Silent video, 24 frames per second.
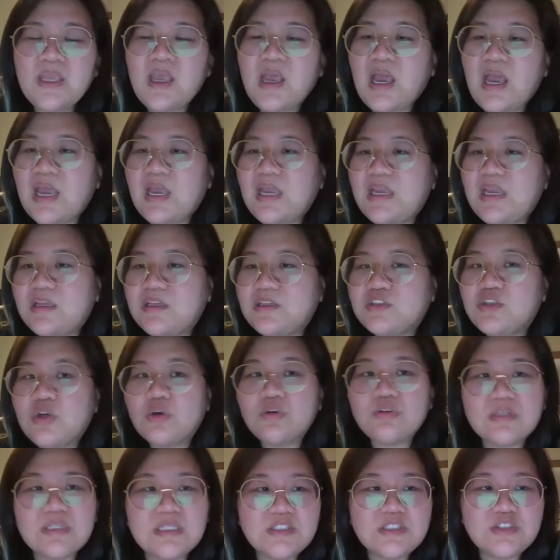I
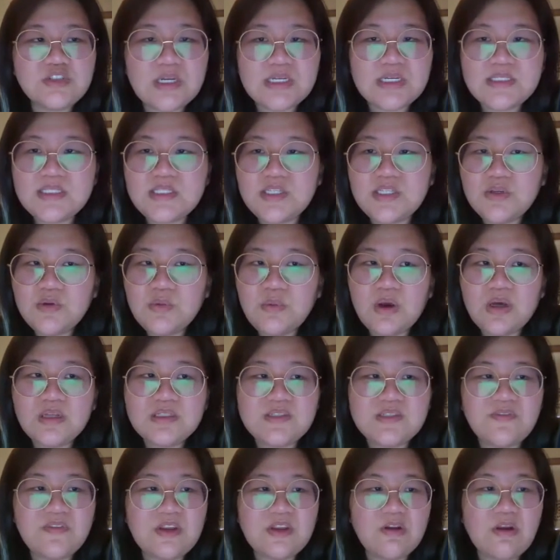totally trust you all
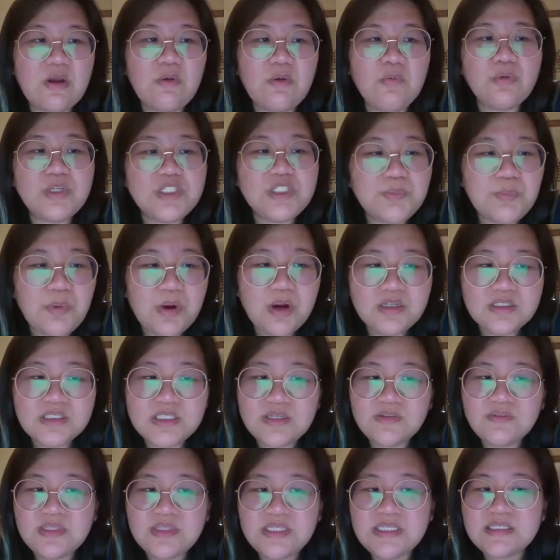to figure out which parts
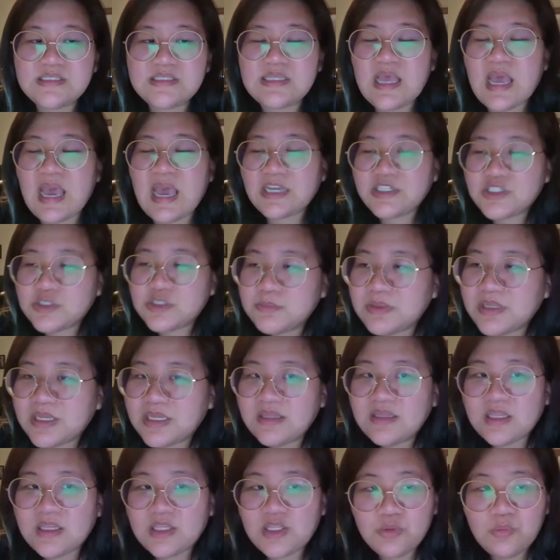of these action
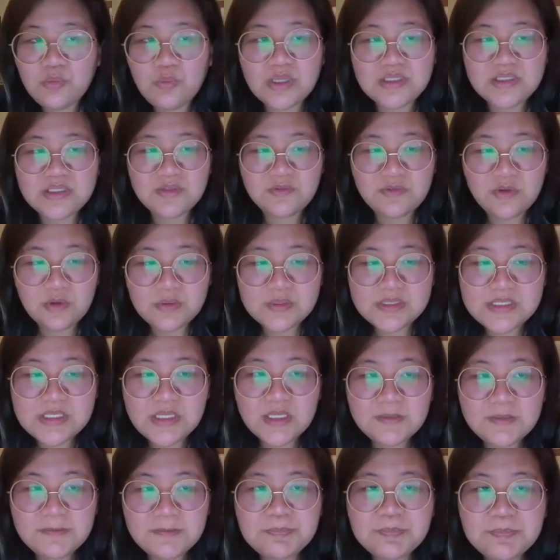plan that you want to focus
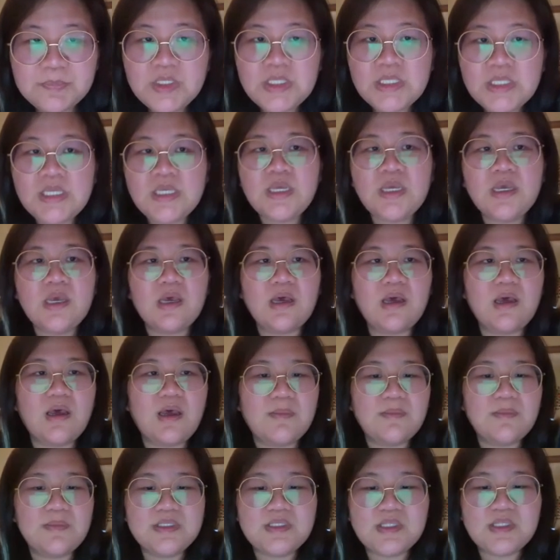on.
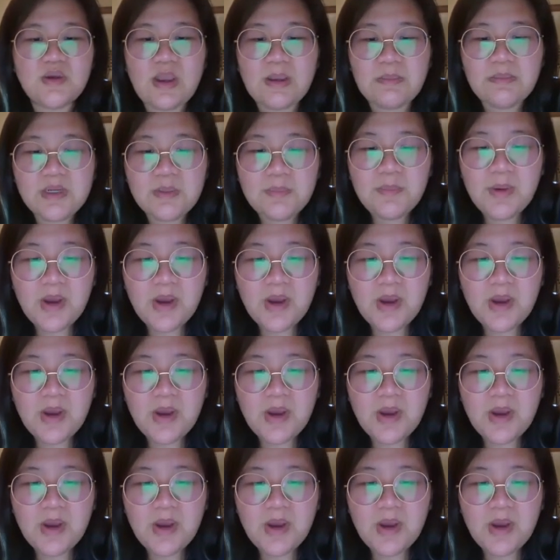And so I'm going to